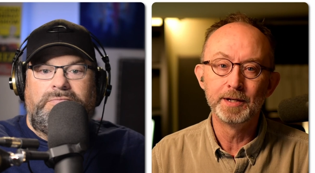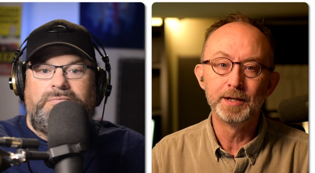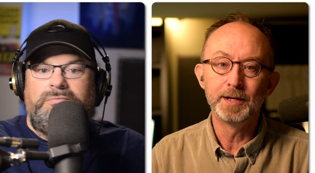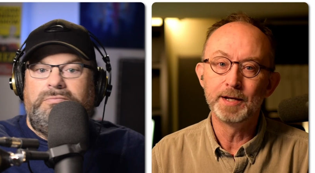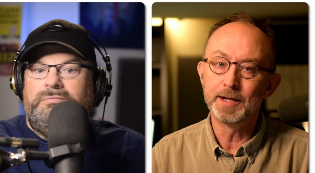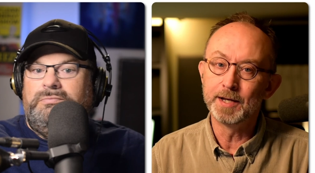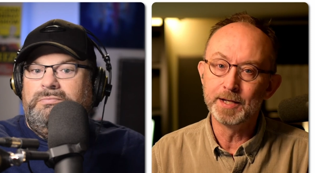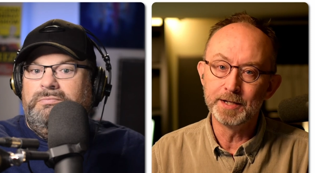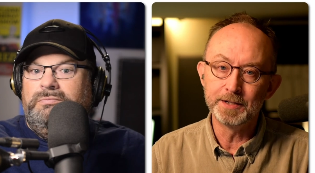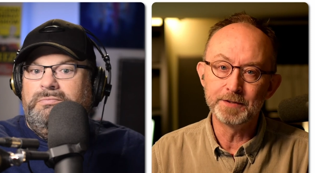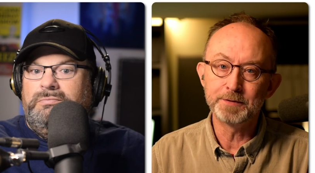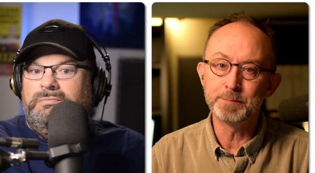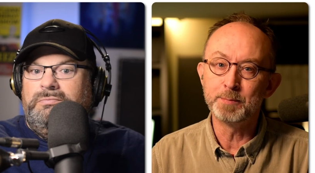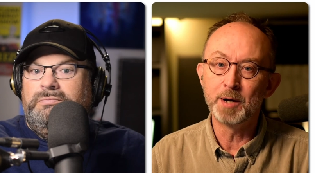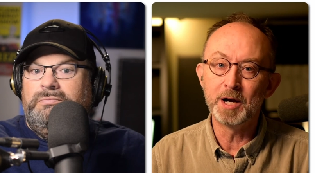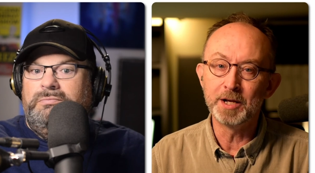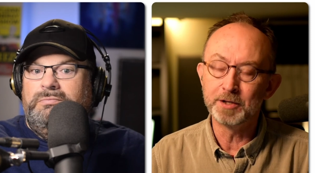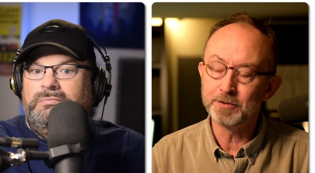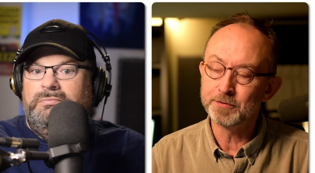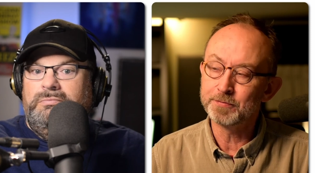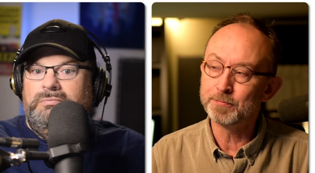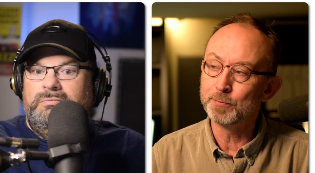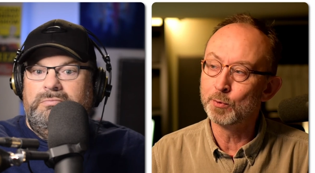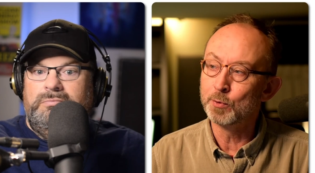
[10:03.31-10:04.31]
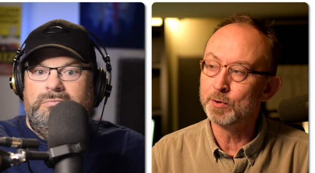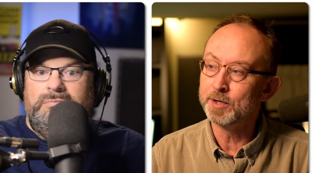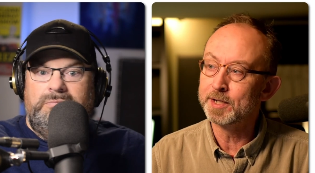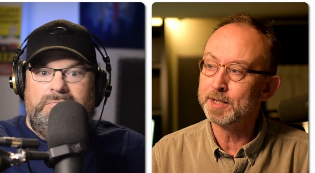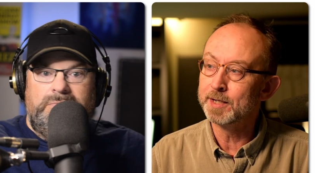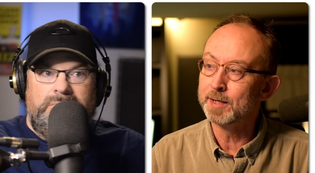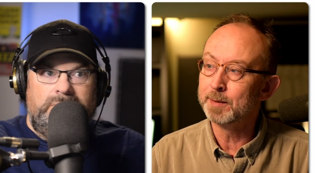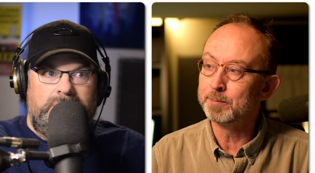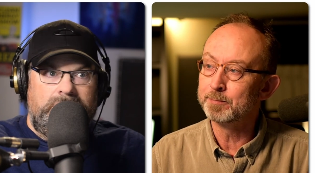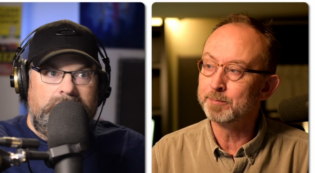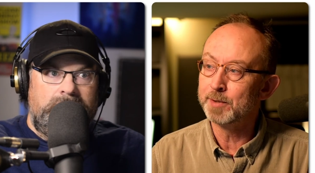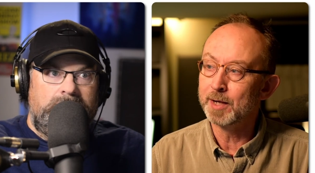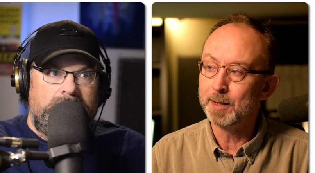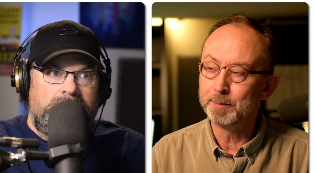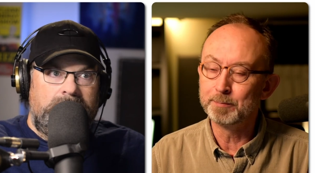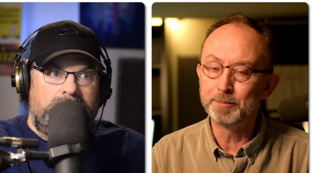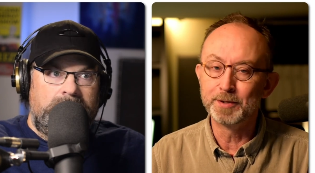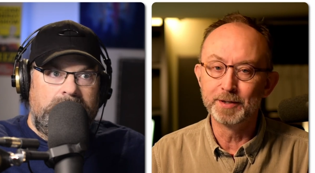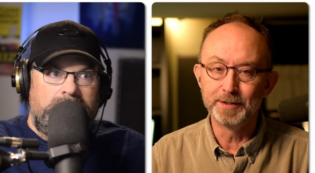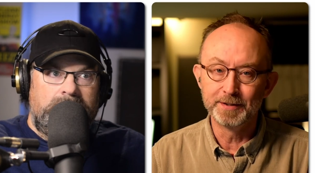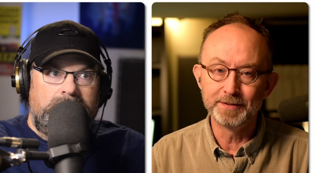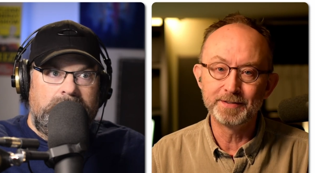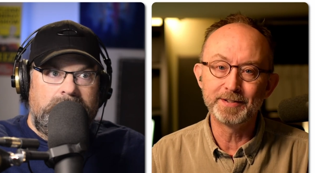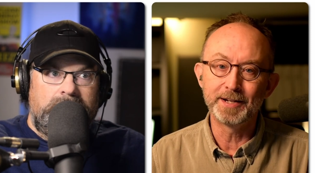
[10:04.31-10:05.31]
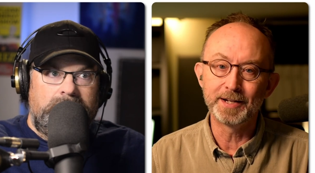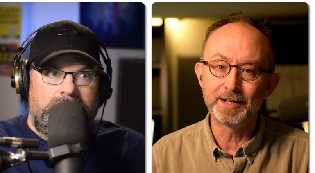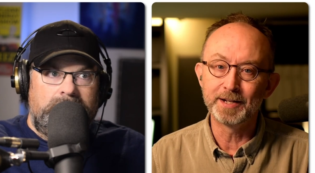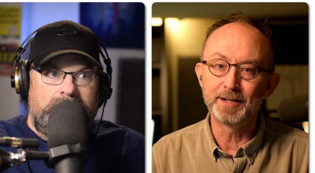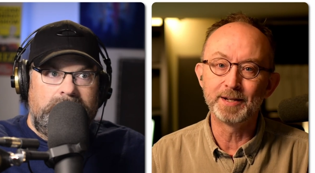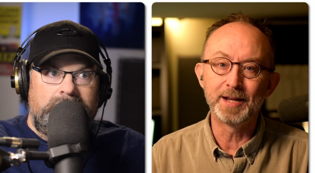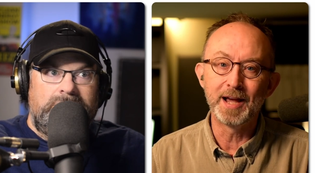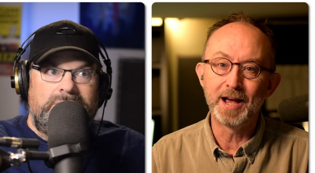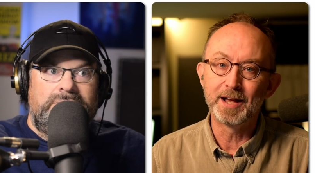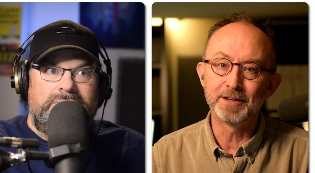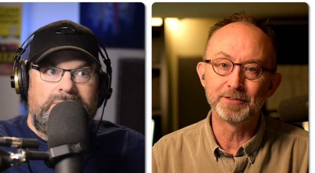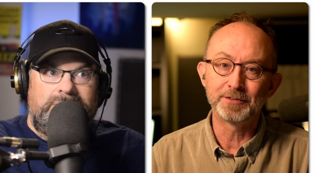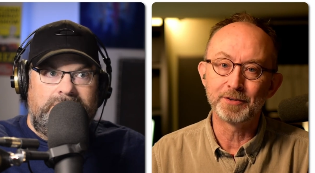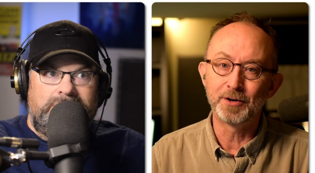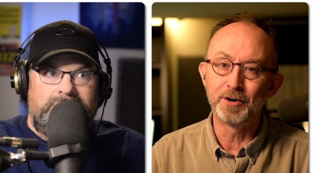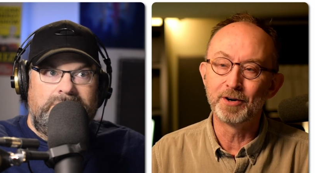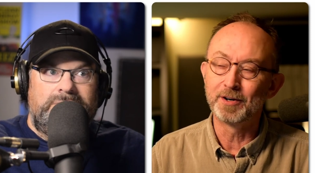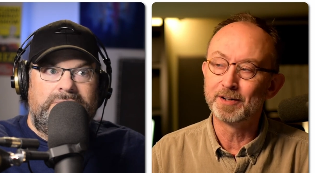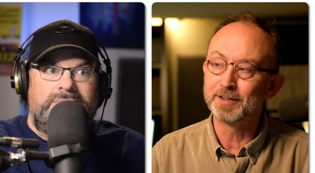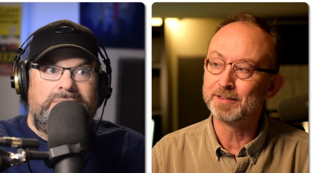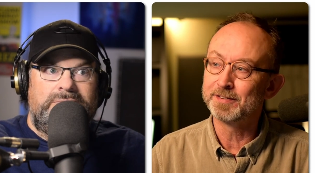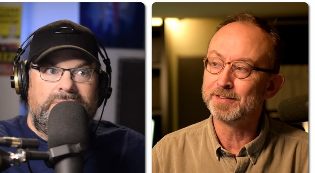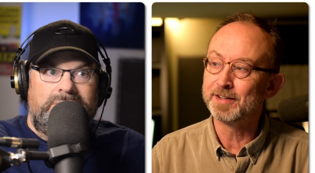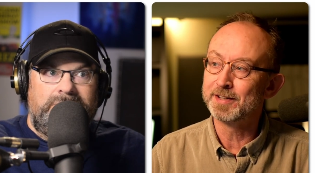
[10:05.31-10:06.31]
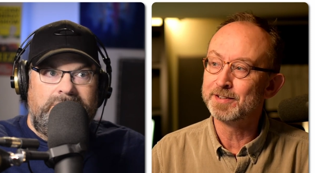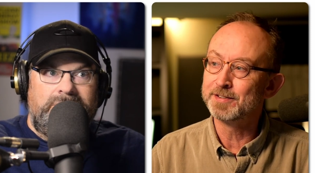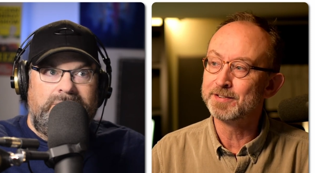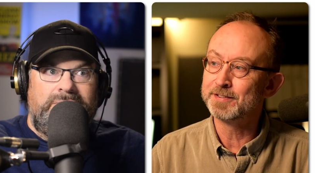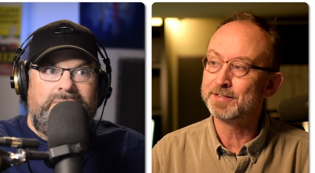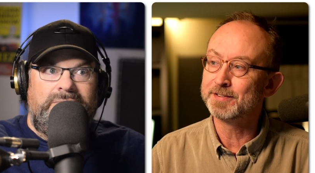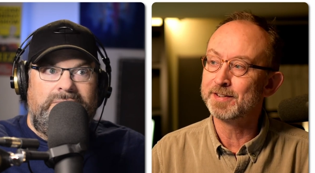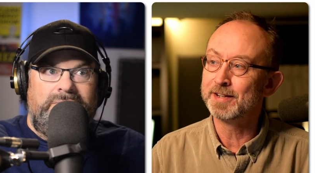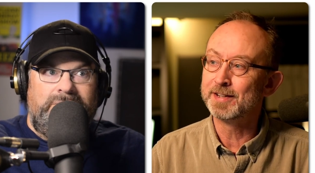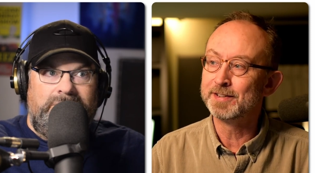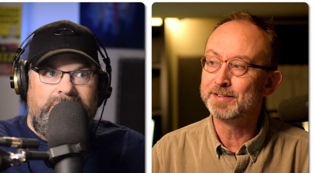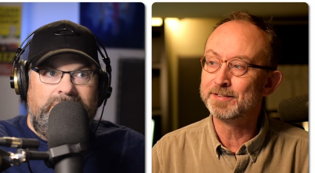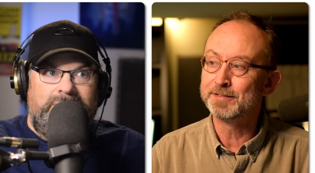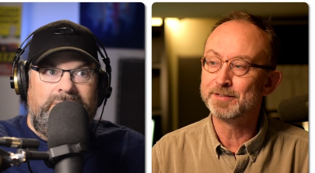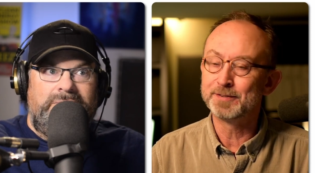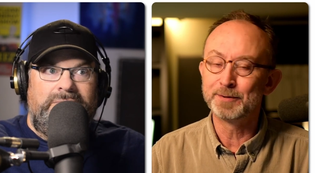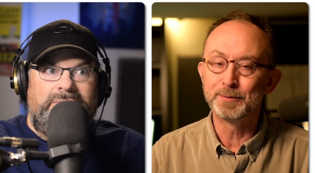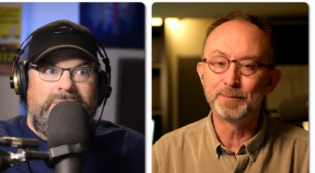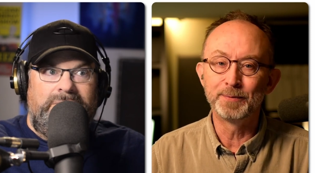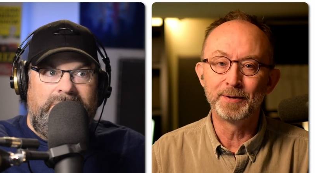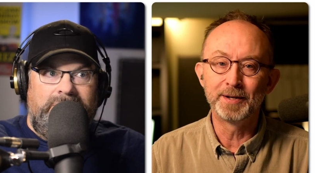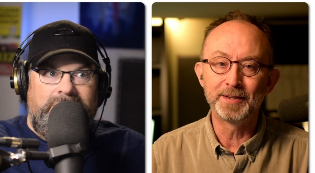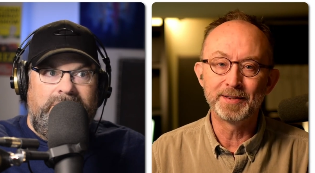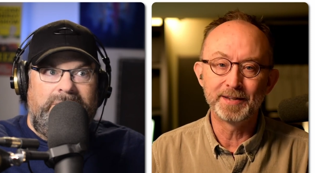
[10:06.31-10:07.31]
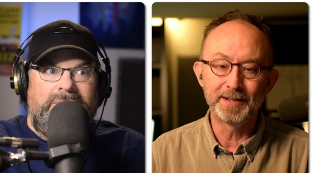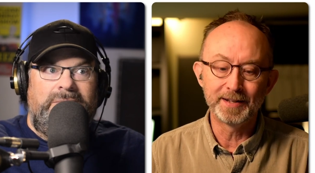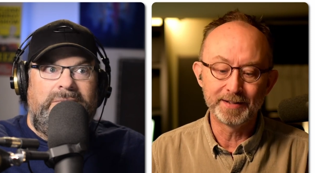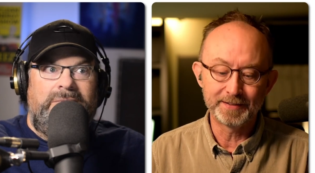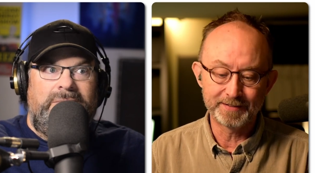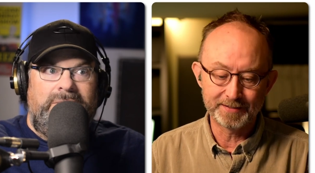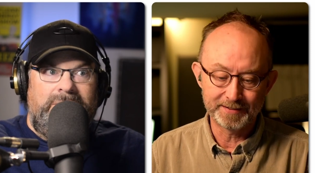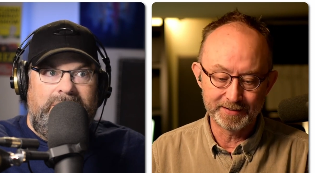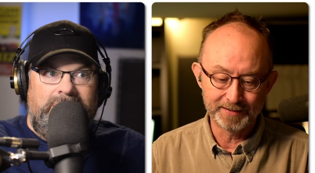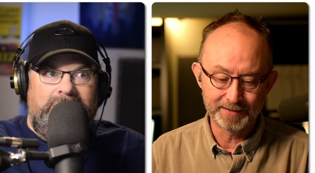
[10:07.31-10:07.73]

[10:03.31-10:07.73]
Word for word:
Speaker 1: and it's minus 40, I'm I'm going to take a gas car because I just I just don't want that